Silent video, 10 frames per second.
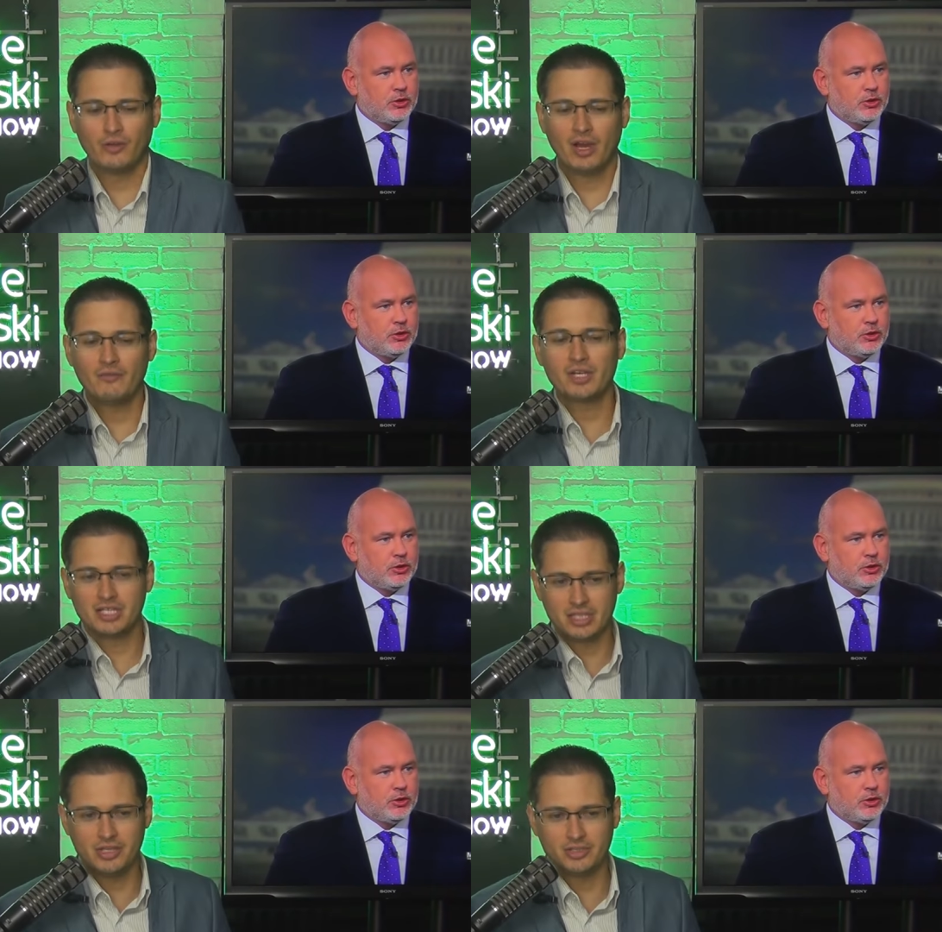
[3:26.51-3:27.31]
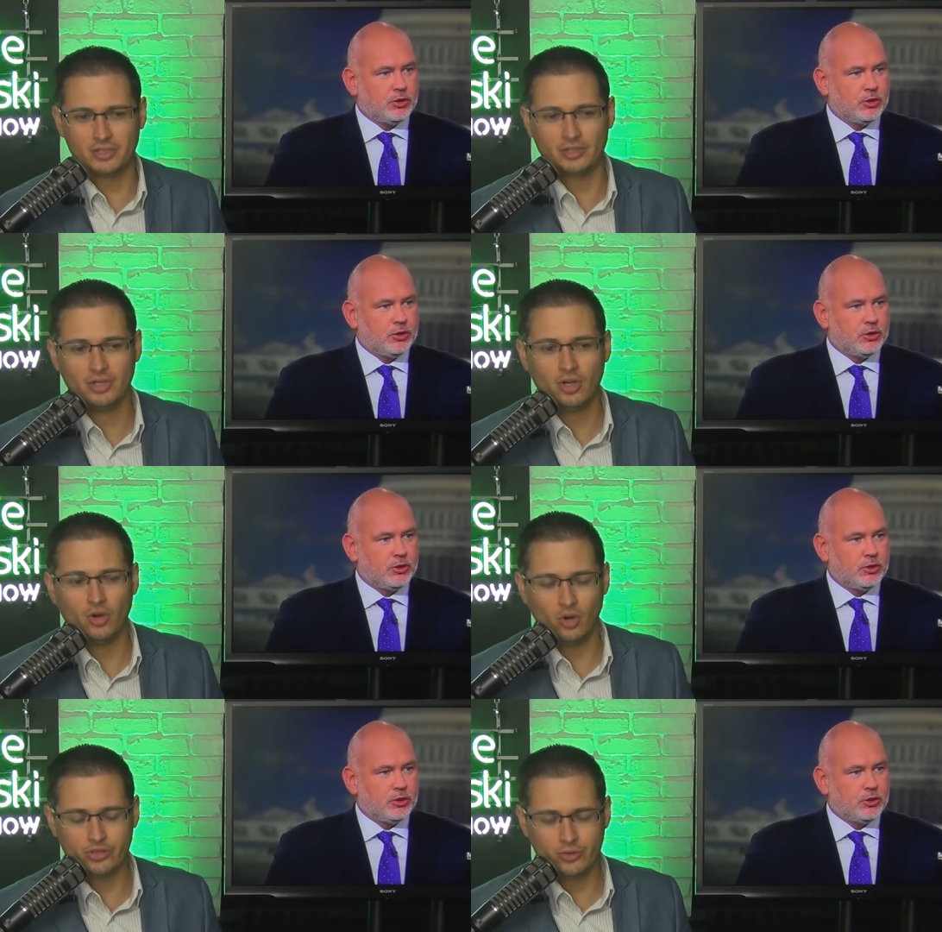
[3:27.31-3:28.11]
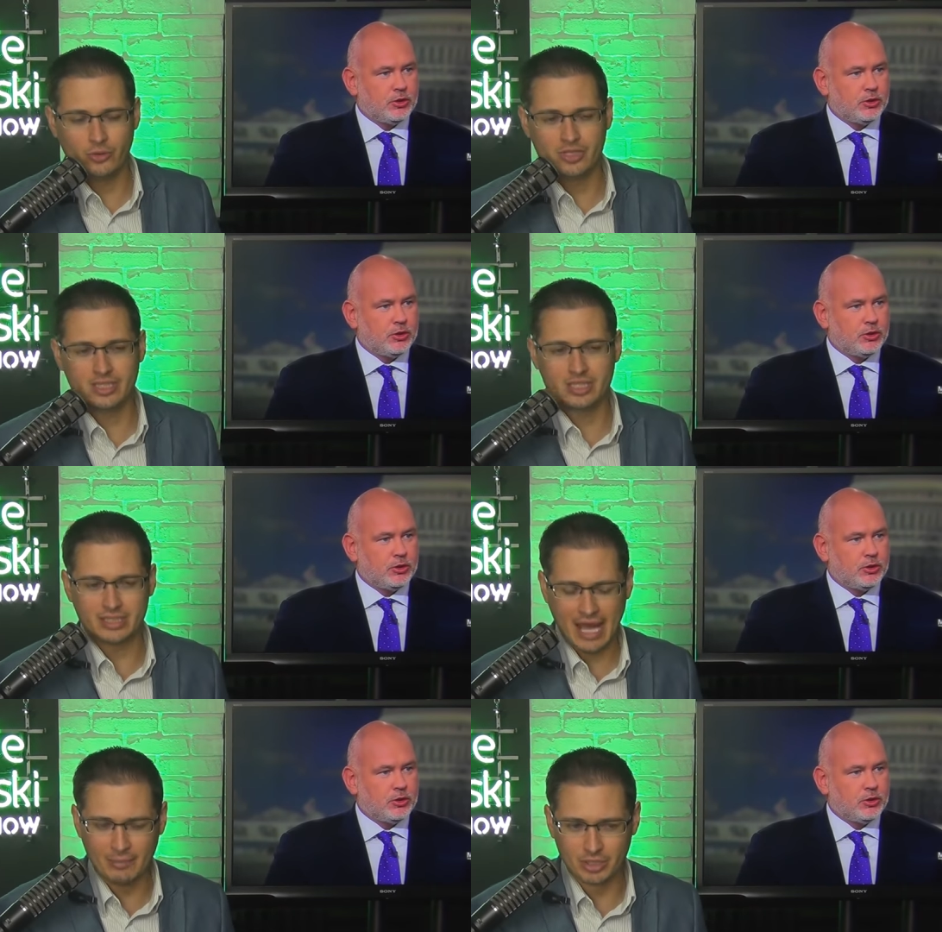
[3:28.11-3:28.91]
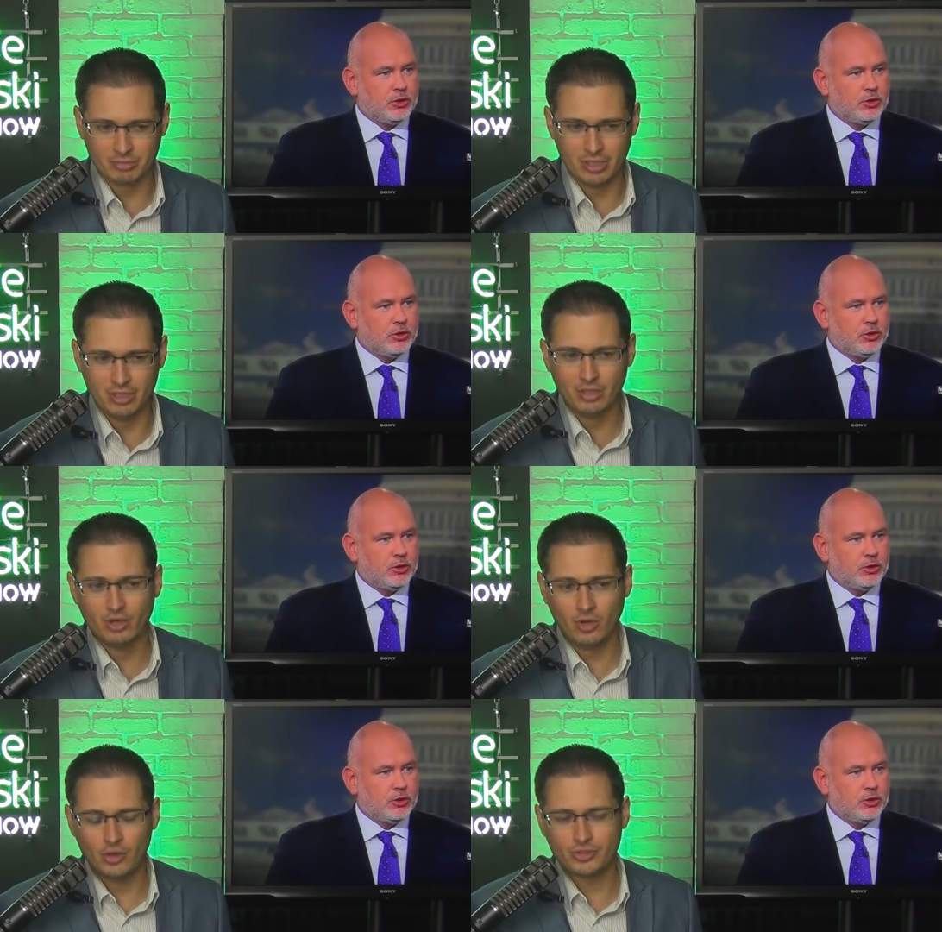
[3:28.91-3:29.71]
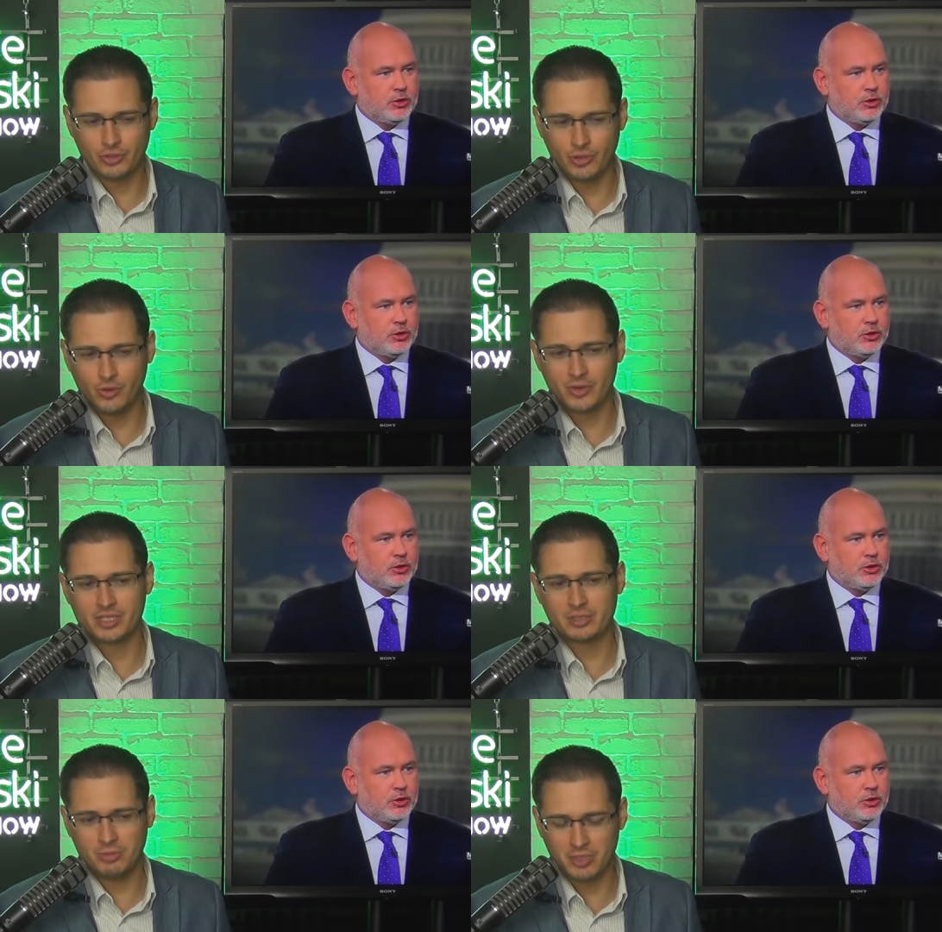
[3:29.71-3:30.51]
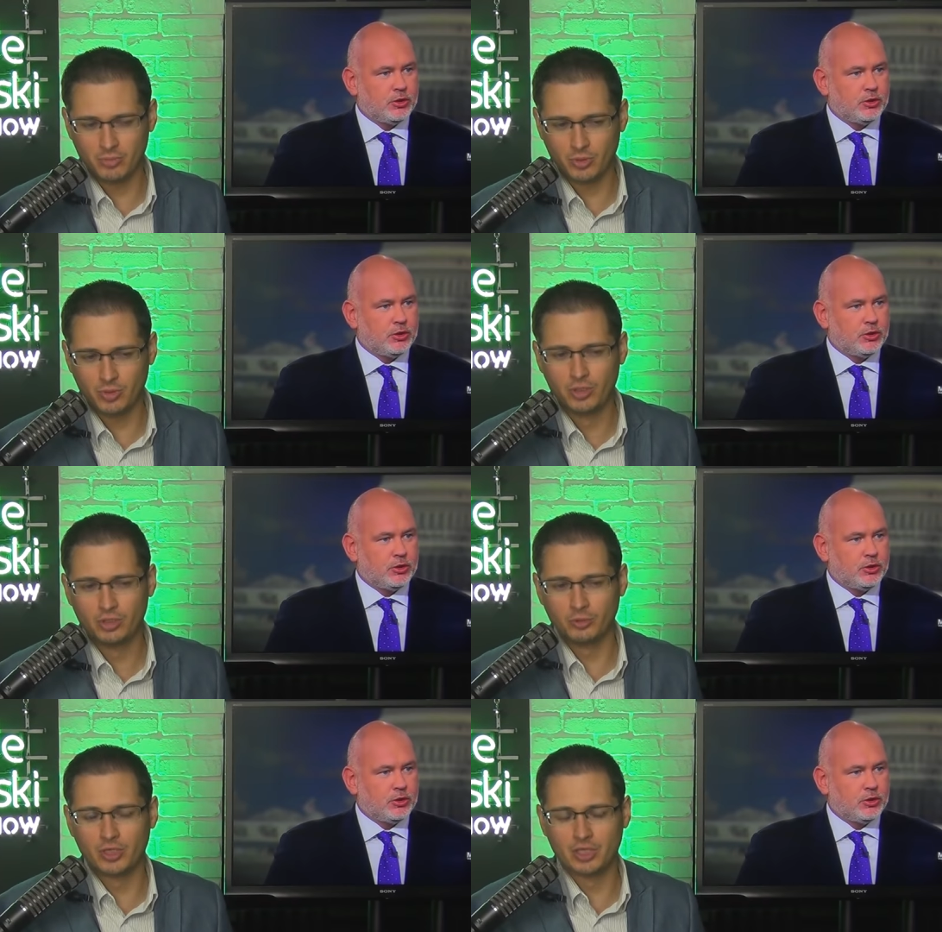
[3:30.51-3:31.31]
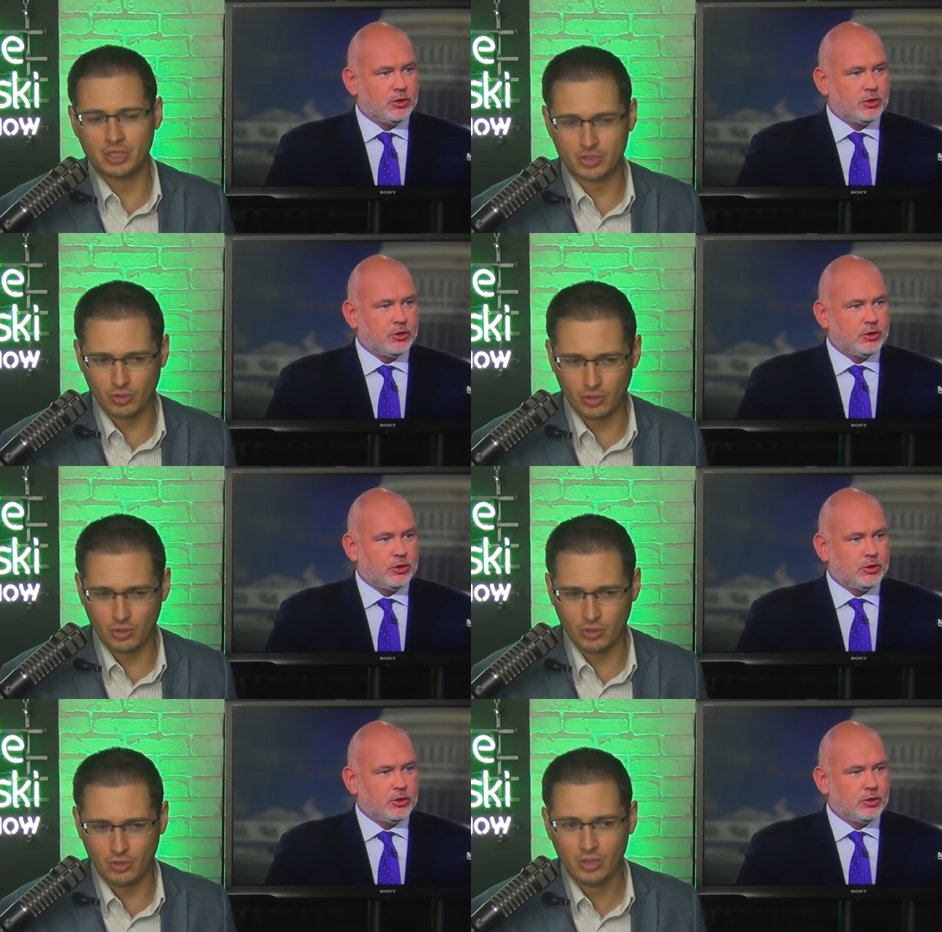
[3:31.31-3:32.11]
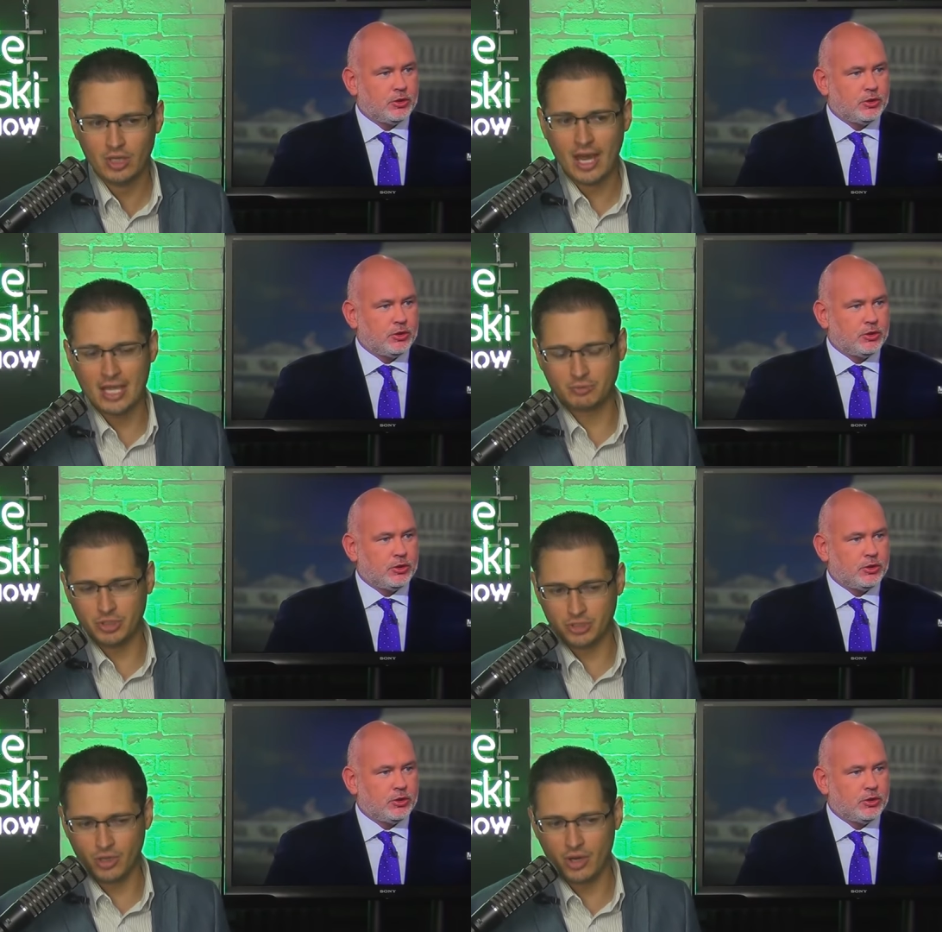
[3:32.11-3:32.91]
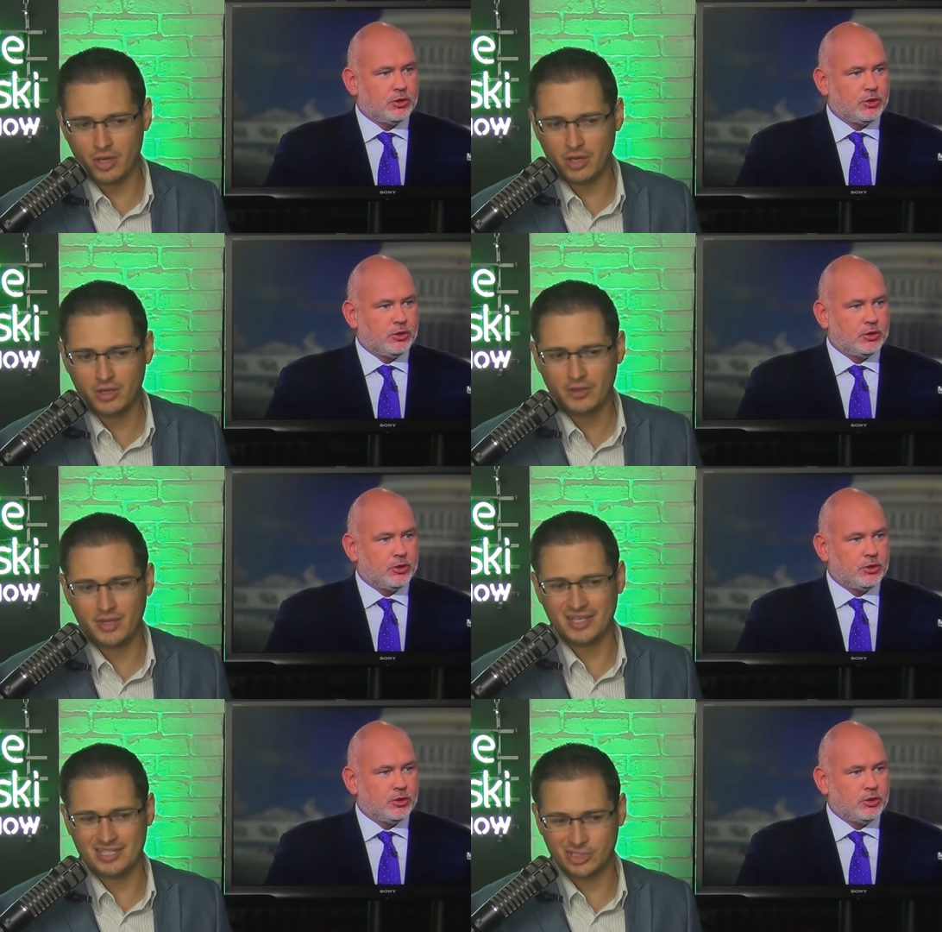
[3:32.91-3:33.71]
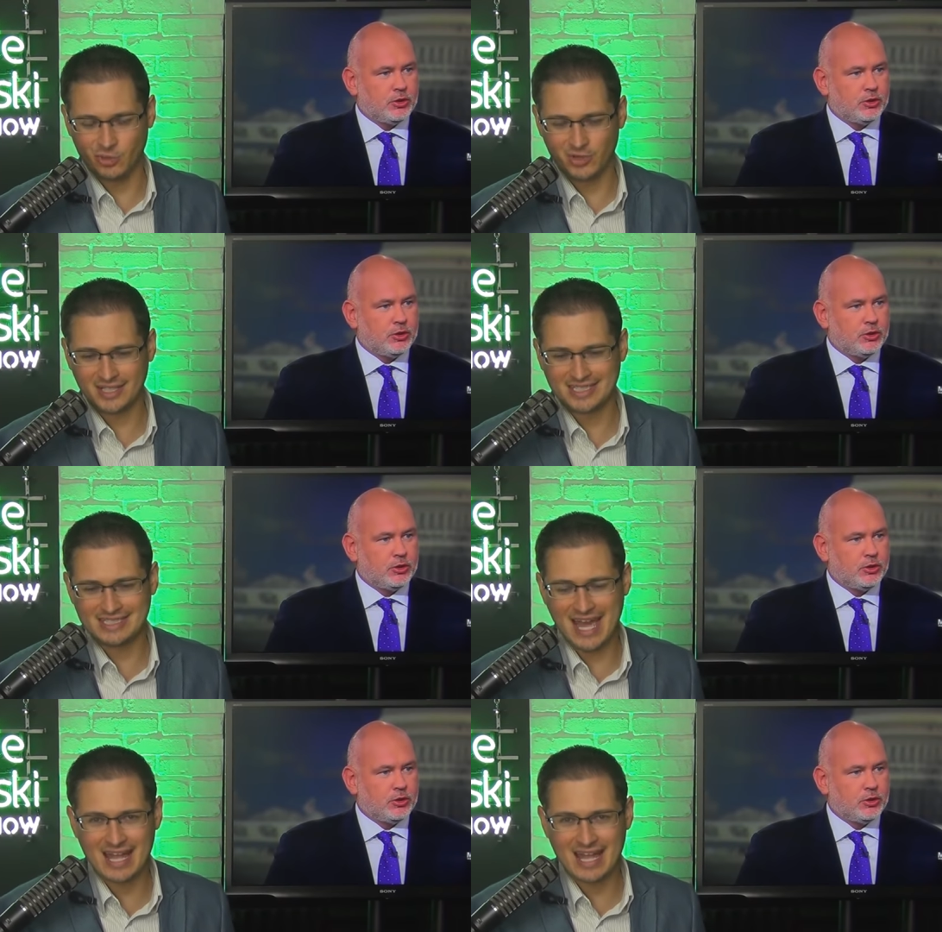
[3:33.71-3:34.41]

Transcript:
Speaker 1: No, the governing center, also known as the establishment, also known as the people who were in control, as we saw the historic